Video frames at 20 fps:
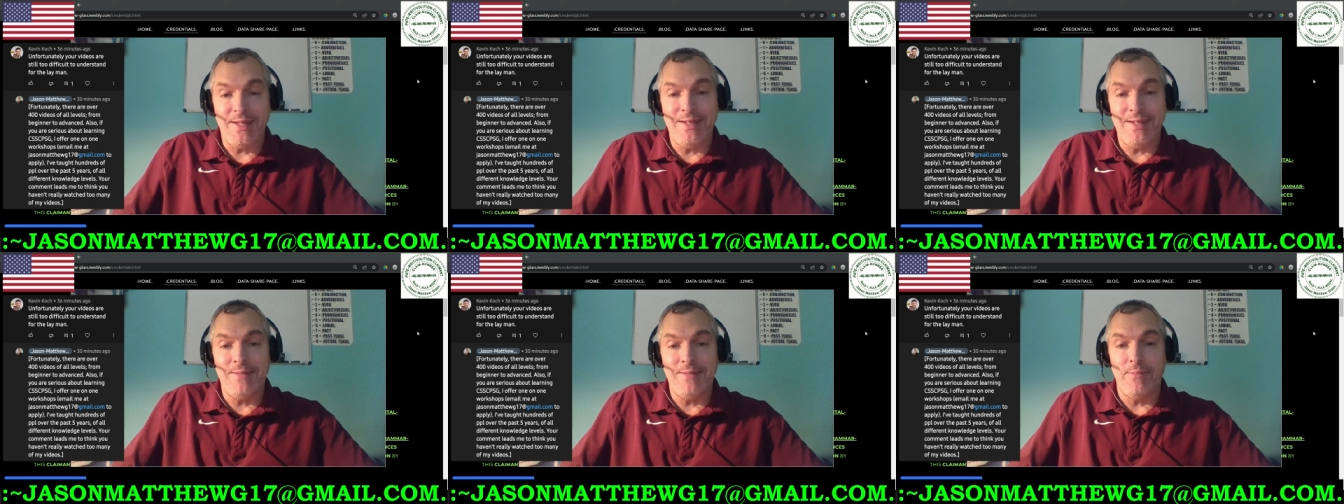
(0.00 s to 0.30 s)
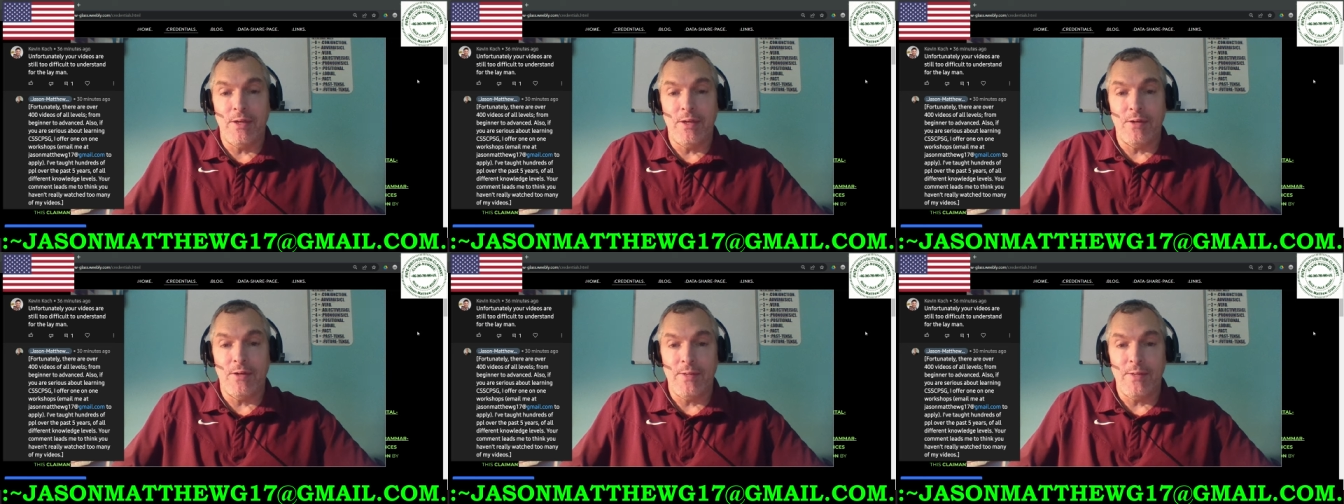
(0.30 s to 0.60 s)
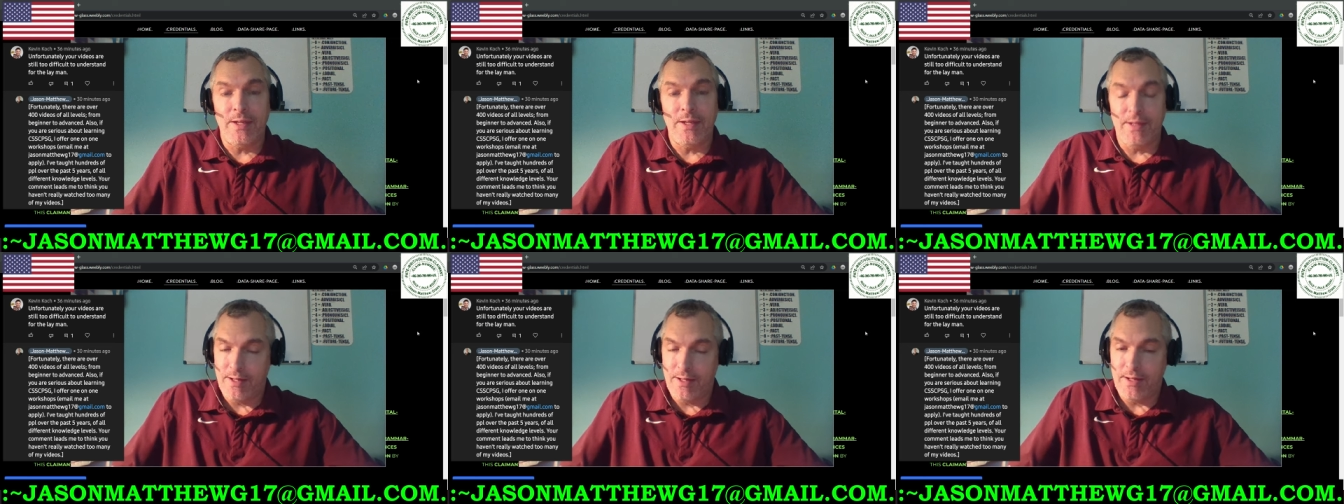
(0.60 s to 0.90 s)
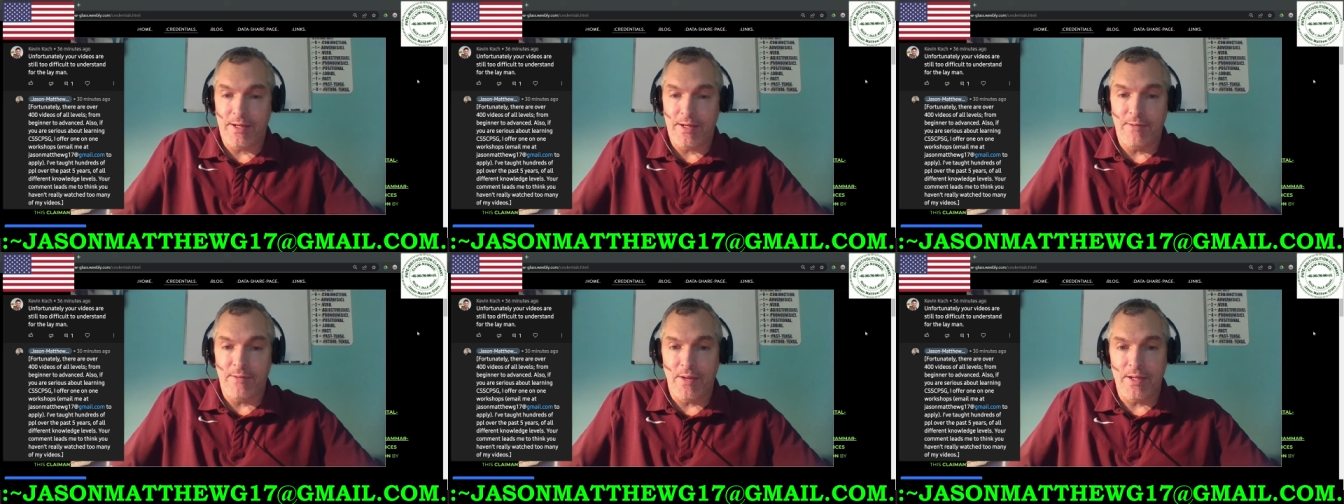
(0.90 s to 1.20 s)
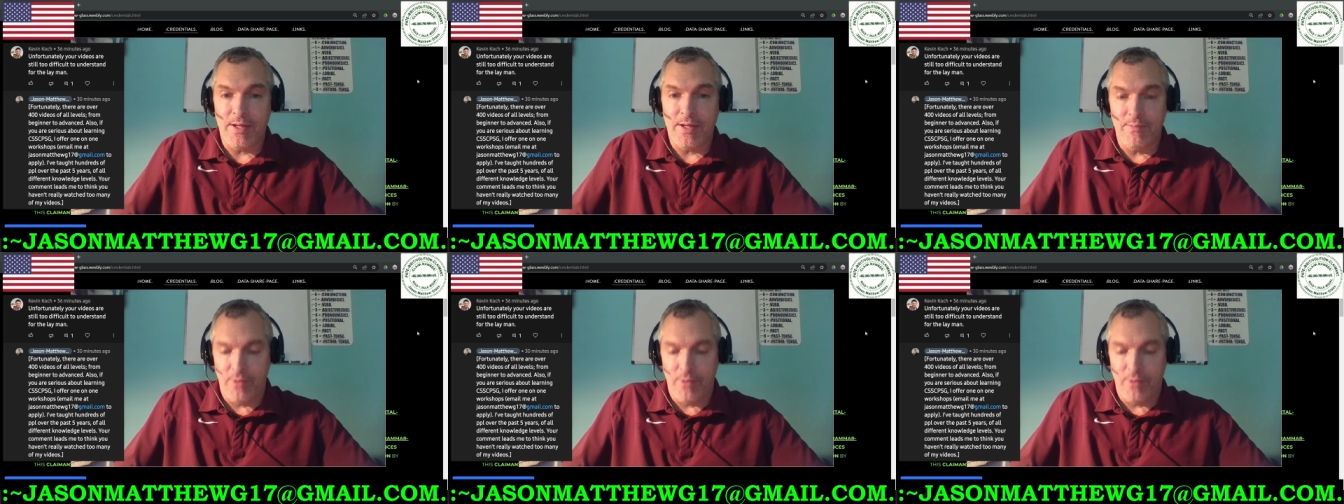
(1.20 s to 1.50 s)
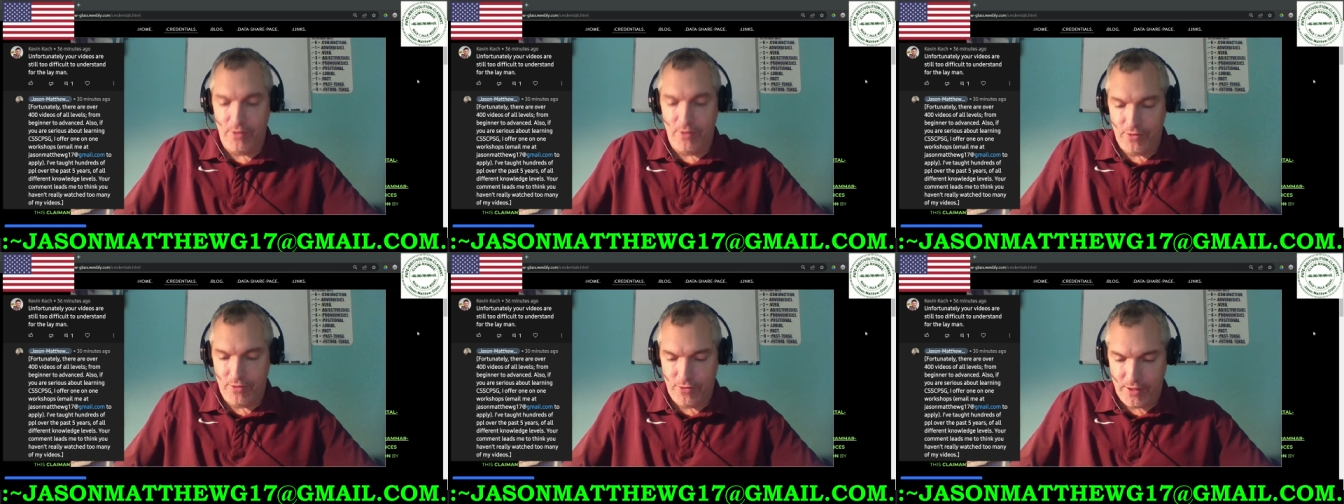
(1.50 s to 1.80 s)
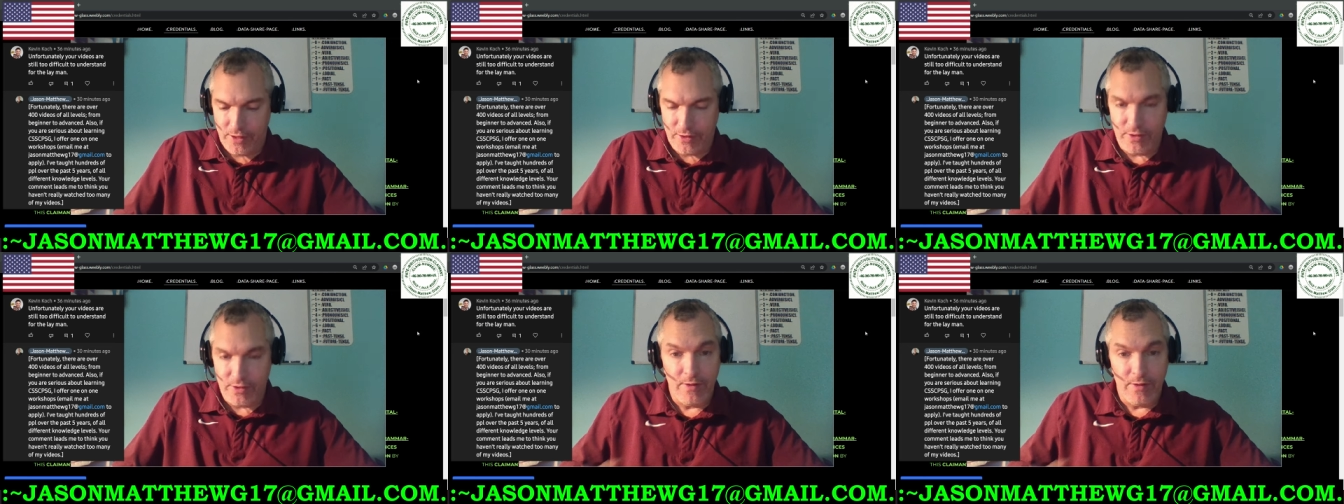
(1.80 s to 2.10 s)
Email me," and then I give my email
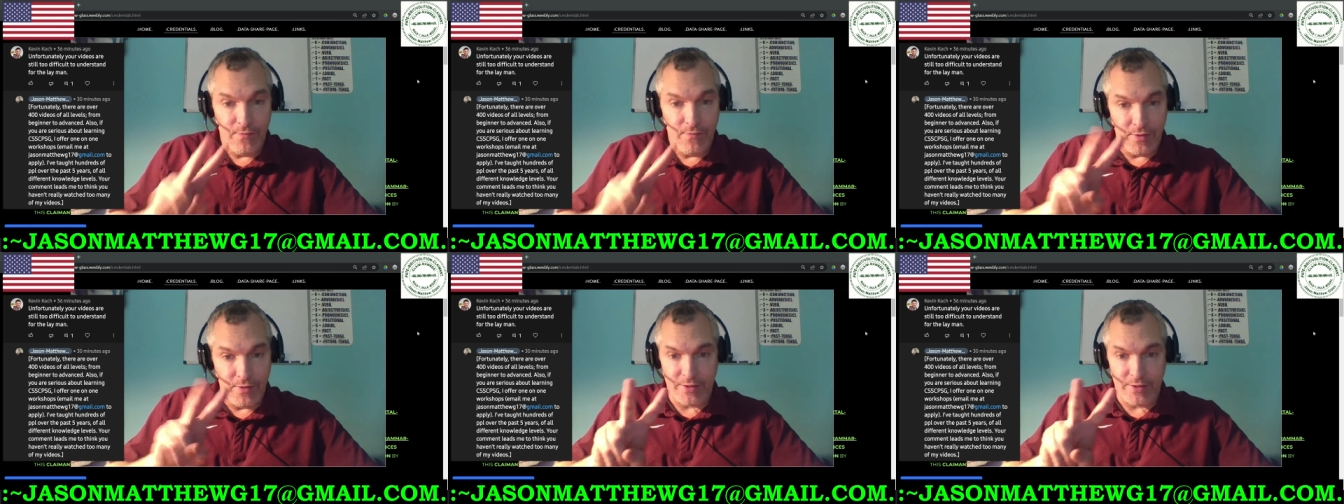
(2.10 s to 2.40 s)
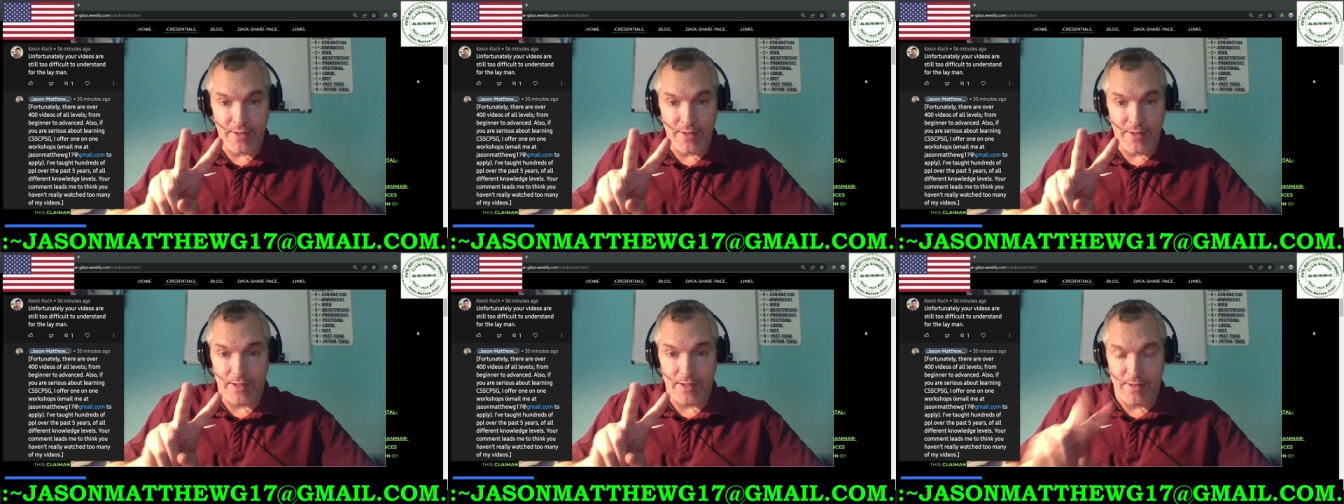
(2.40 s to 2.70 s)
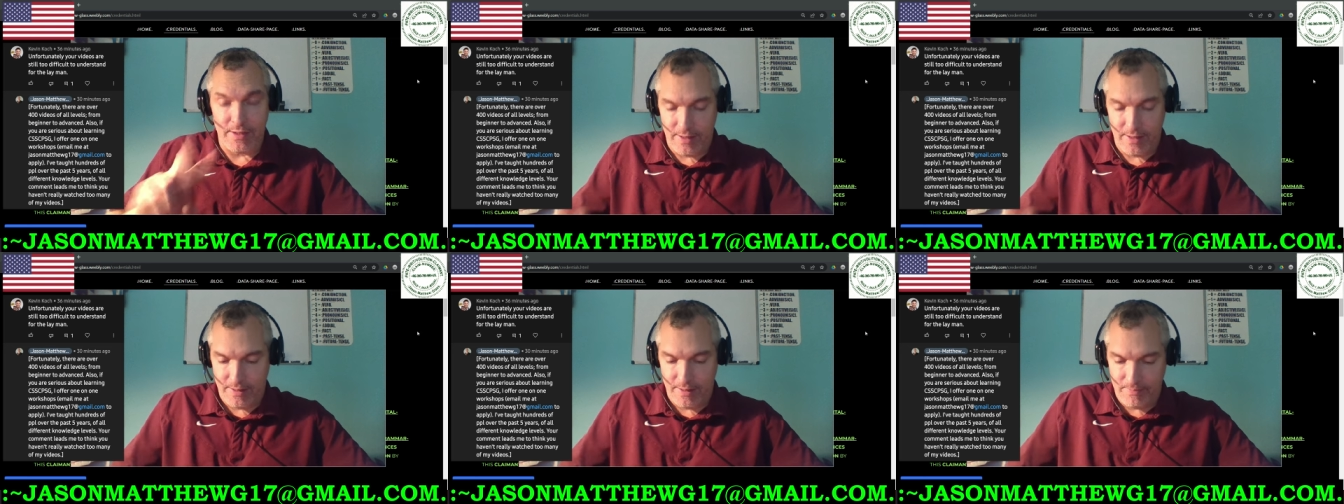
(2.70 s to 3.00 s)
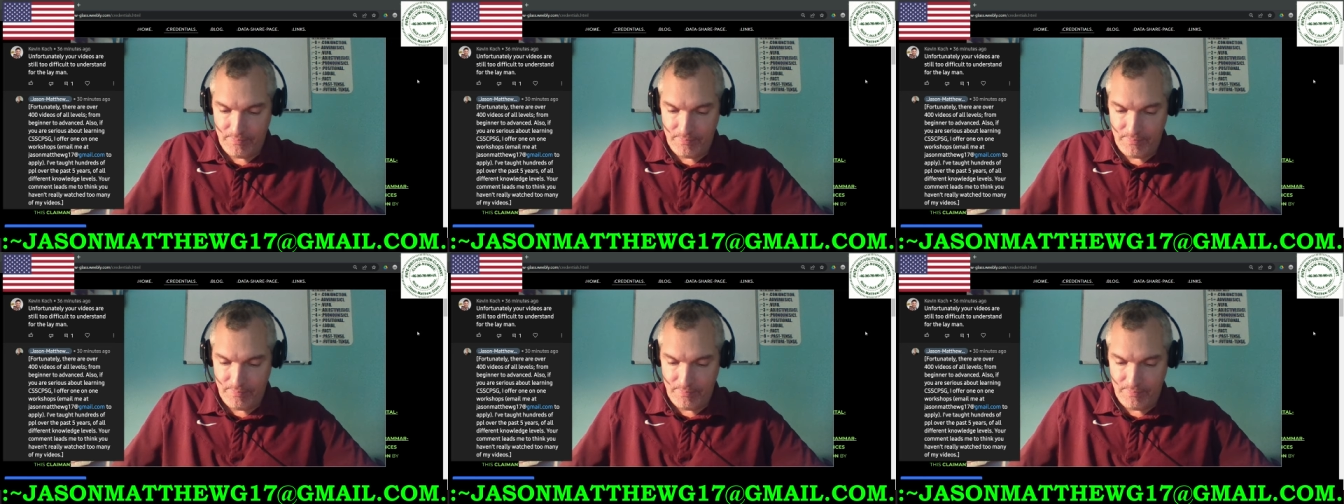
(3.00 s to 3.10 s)
address for the second time.